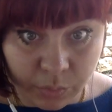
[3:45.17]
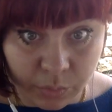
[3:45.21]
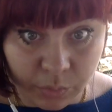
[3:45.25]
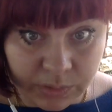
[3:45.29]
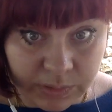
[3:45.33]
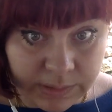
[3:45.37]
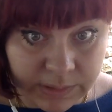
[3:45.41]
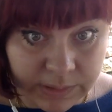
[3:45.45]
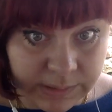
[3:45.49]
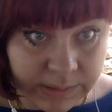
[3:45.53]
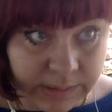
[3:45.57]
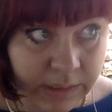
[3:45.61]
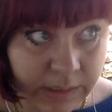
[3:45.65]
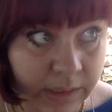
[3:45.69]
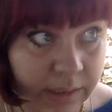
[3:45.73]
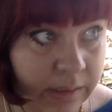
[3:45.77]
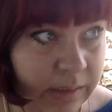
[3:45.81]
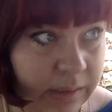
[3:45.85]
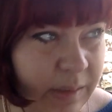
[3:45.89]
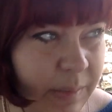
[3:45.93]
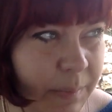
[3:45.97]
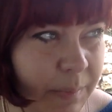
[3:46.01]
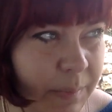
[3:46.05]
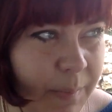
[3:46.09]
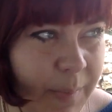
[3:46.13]

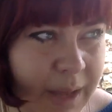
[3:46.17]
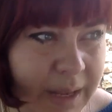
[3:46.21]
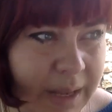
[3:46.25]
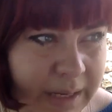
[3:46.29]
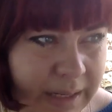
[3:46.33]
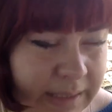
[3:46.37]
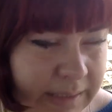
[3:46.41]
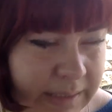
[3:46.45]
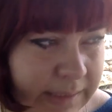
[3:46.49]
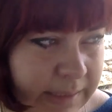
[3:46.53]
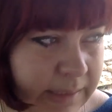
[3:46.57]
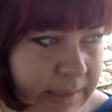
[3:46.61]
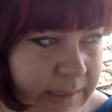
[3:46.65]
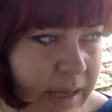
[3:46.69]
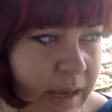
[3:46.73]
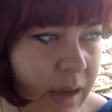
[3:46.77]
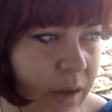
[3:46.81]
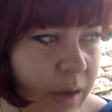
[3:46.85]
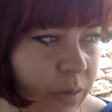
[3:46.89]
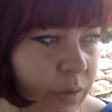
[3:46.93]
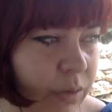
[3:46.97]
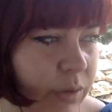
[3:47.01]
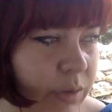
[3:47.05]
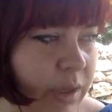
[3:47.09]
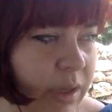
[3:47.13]
witnessing the markets
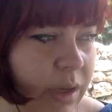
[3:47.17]
down,